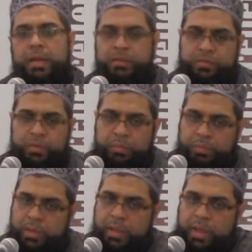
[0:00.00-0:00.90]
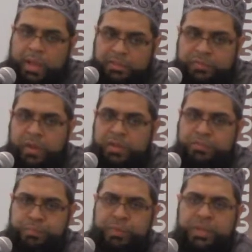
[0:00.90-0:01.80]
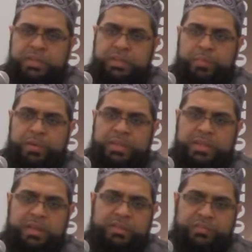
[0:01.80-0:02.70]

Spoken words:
So as far as pulling the body,